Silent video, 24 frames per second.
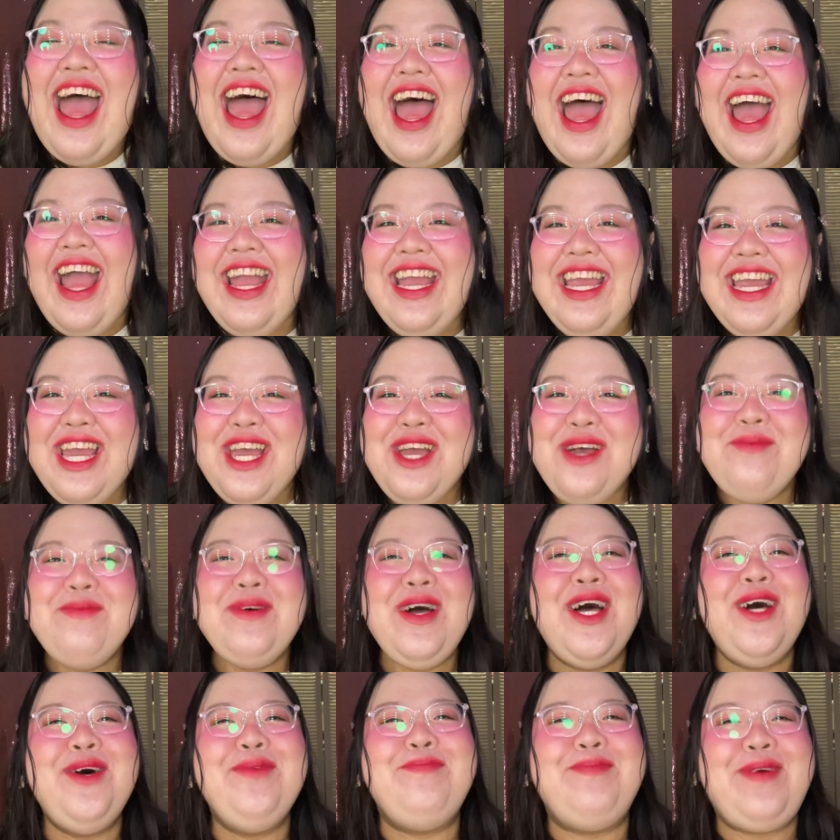I
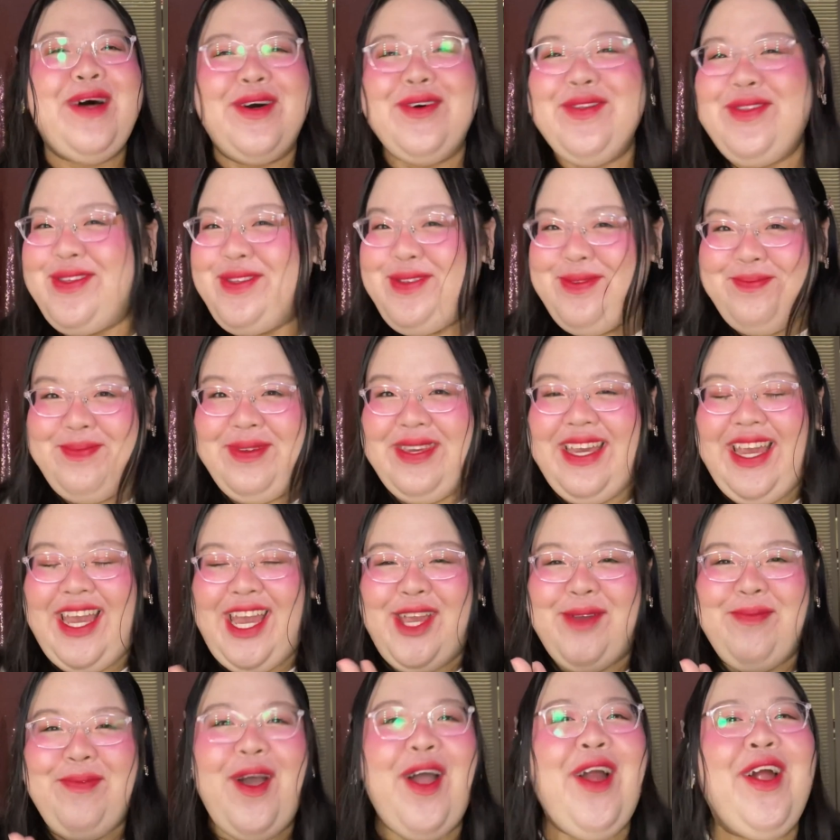am about to be
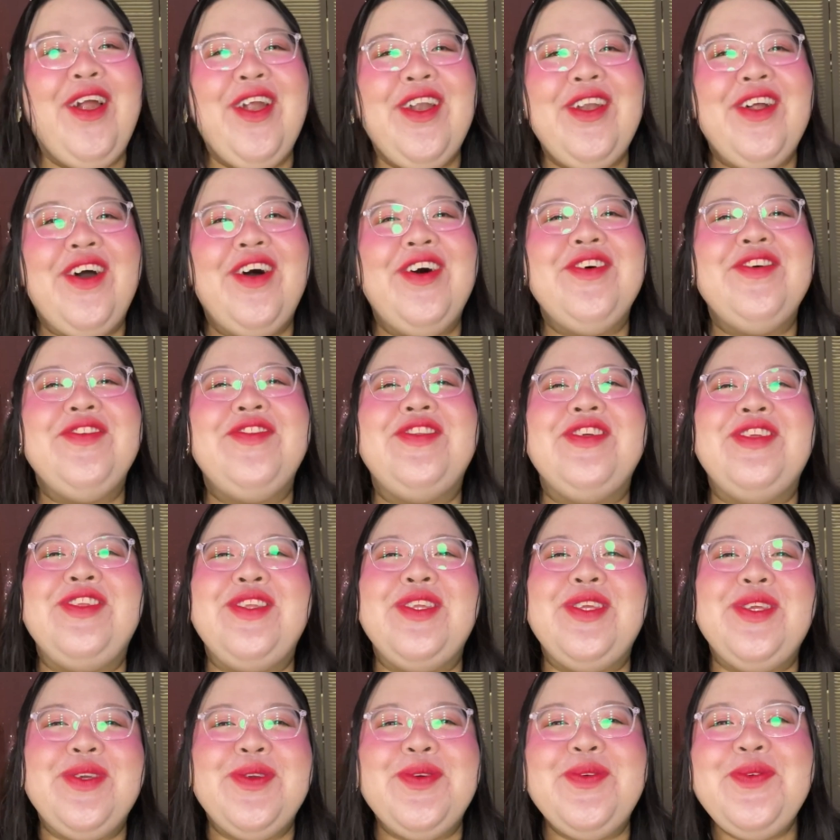a part of the
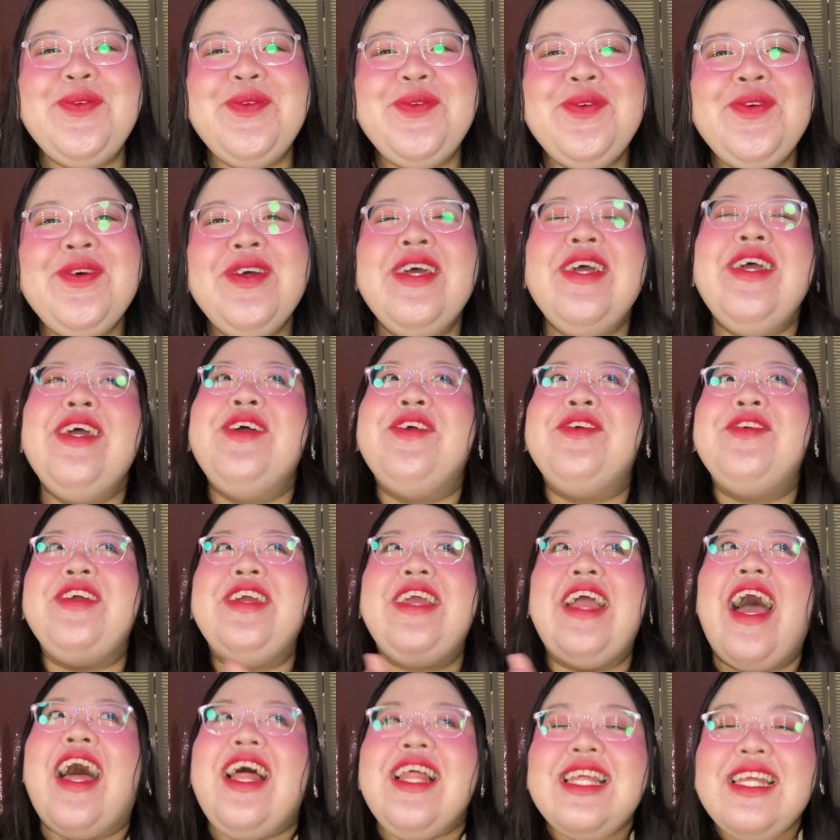new
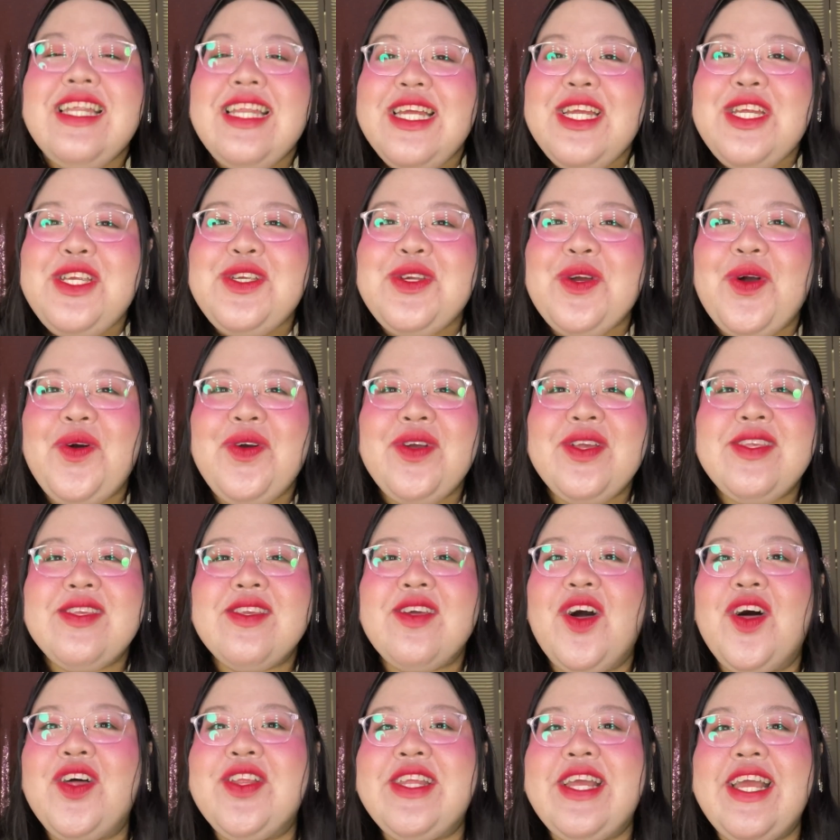reality show. It's
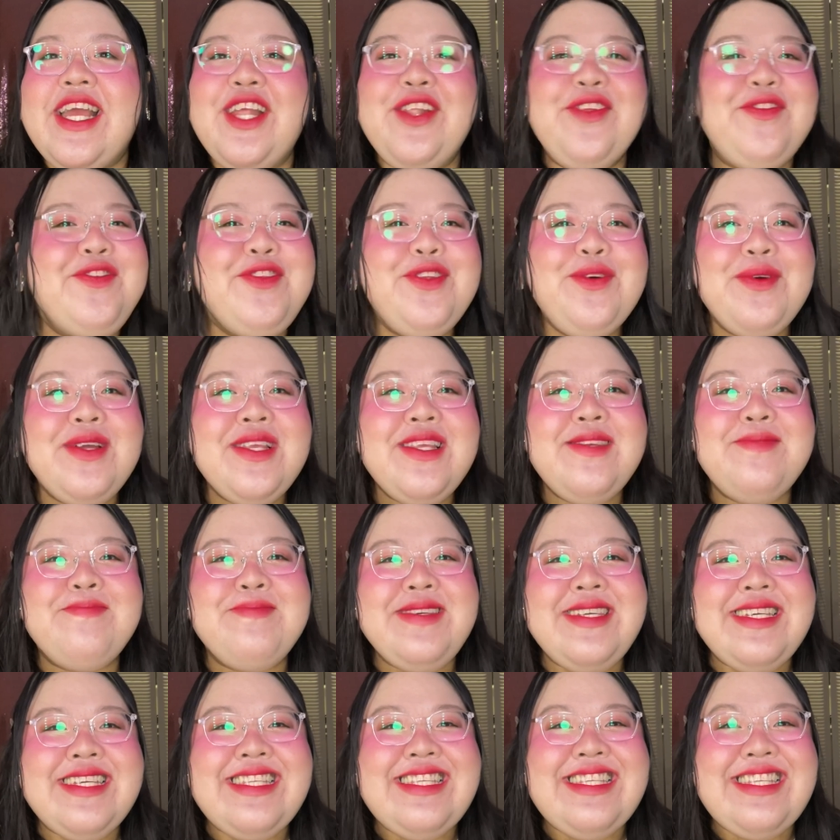called Influence
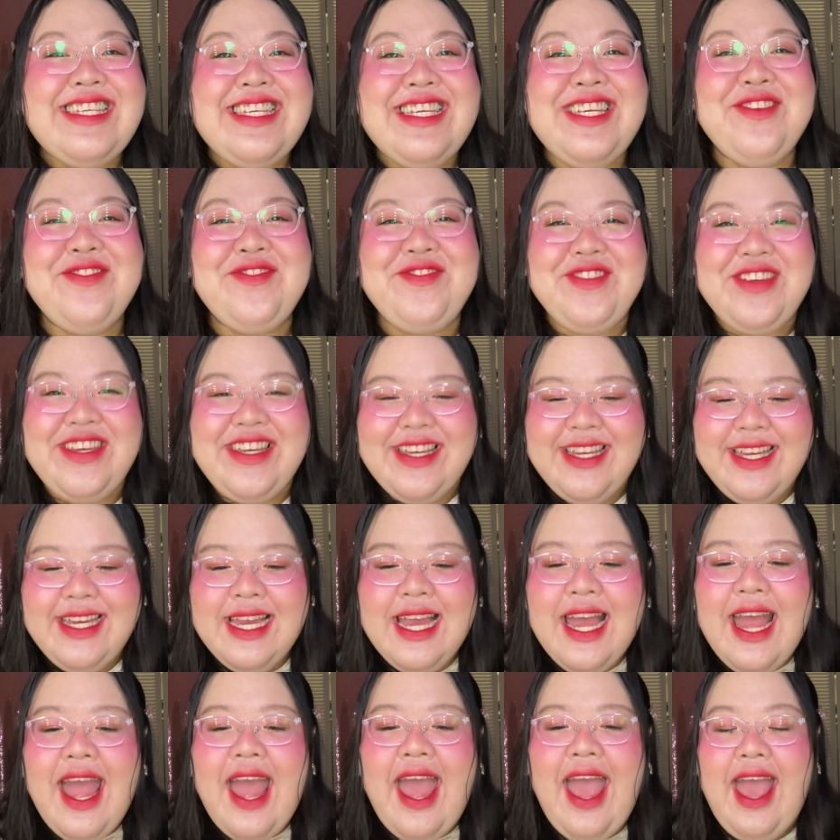Me TV,
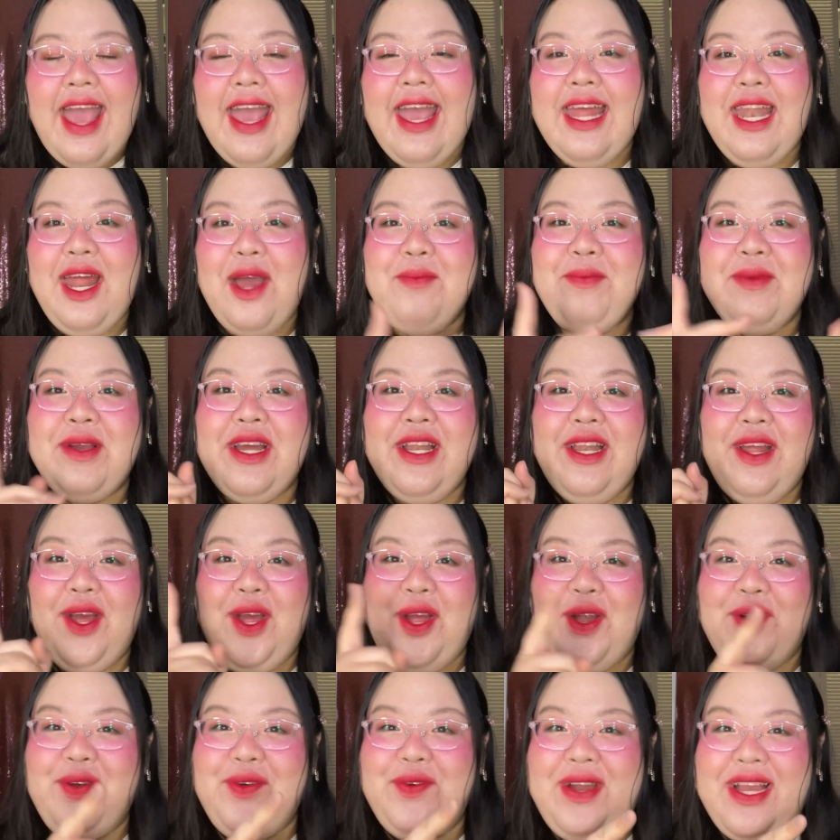and I'm
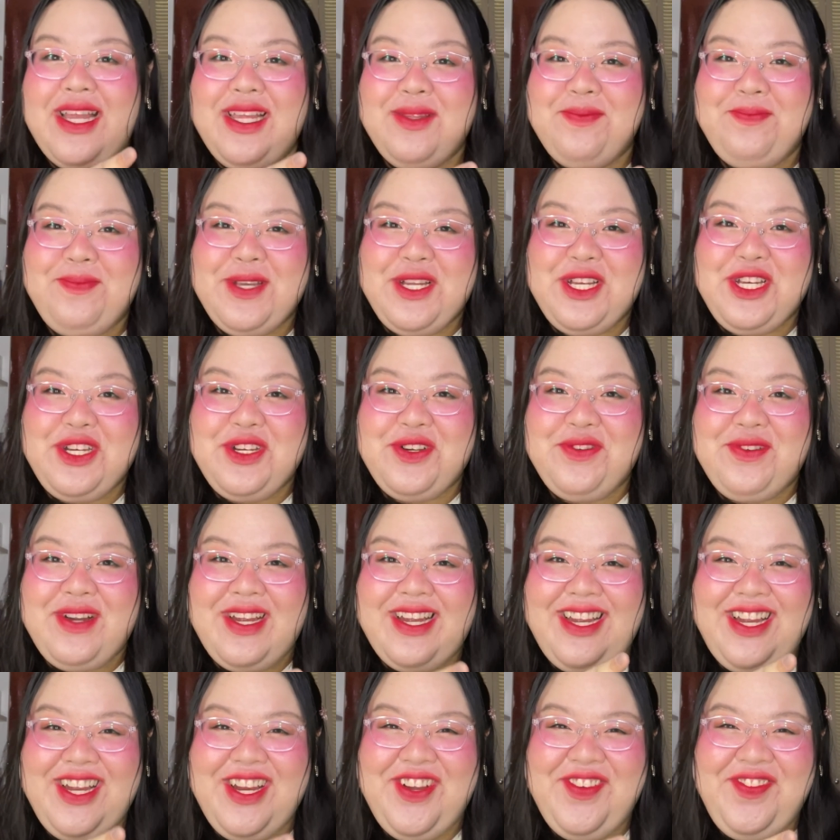gonna write the picture
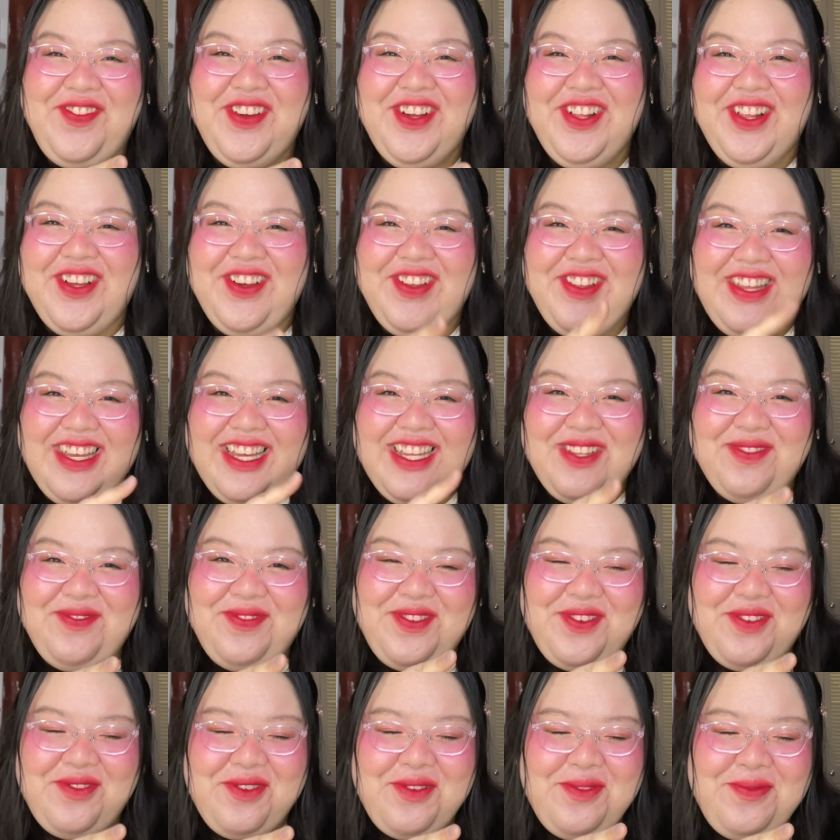right here below, like the
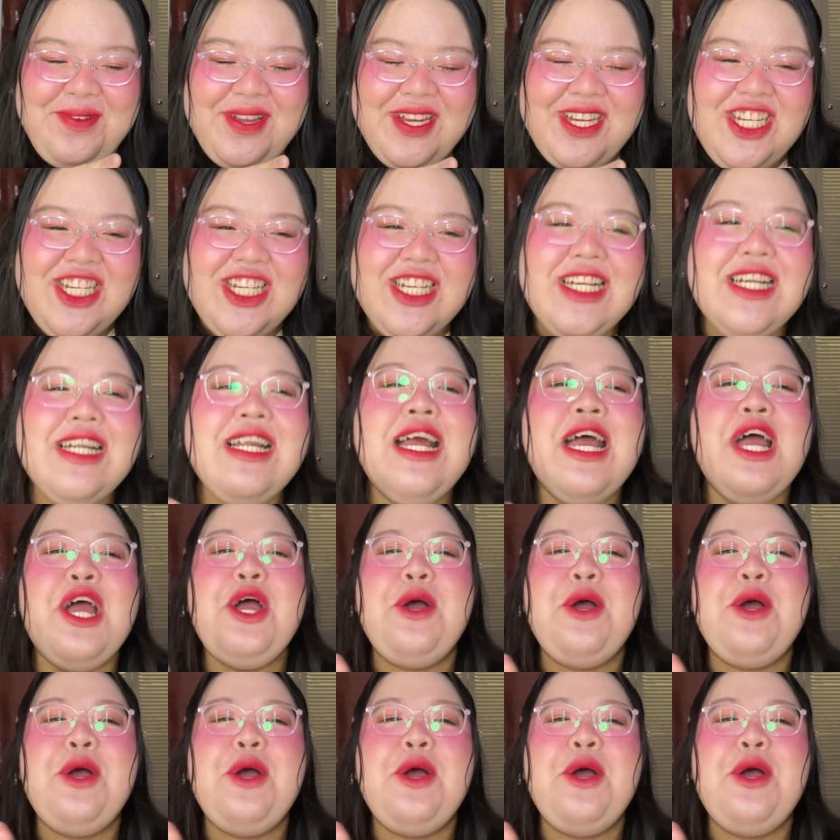promo picture.